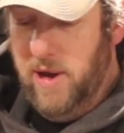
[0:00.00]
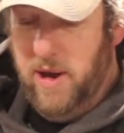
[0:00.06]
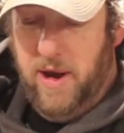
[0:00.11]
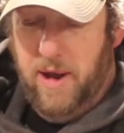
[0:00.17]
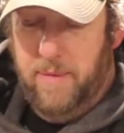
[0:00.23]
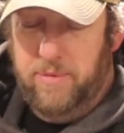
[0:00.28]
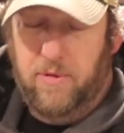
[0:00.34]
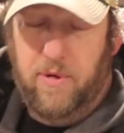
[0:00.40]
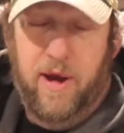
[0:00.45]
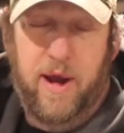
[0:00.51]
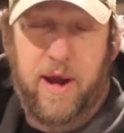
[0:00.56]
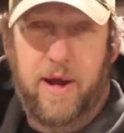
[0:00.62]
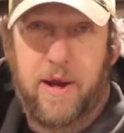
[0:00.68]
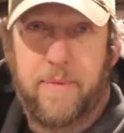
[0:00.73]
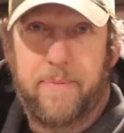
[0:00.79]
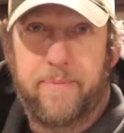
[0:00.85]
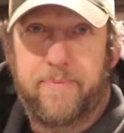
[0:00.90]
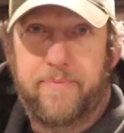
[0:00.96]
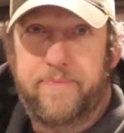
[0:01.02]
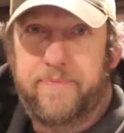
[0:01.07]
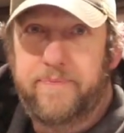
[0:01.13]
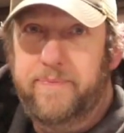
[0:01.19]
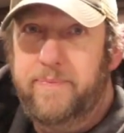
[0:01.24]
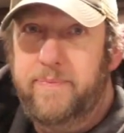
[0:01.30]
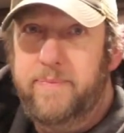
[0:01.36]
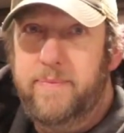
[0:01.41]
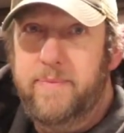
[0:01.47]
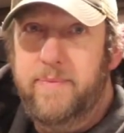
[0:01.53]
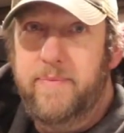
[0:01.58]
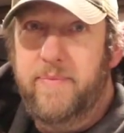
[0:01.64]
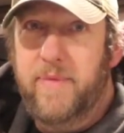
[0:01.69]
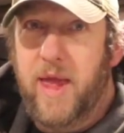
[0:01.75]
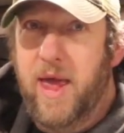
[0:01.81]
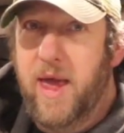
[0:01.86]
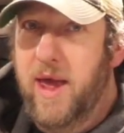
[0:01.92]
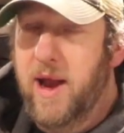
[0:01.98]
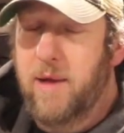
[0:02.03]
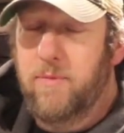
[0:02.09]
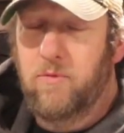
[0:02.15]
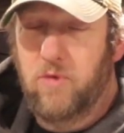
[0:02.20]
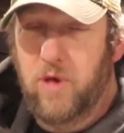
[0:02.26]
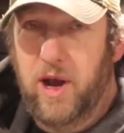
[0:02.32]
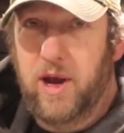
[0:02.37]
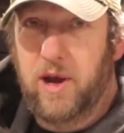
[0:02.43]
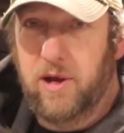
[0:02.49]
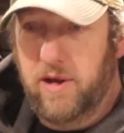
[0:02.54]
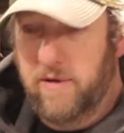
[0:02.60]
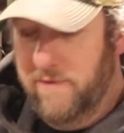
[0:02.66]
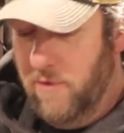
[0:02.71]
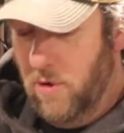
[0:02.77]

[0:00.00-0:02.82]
be an upgrade, and I'm really looking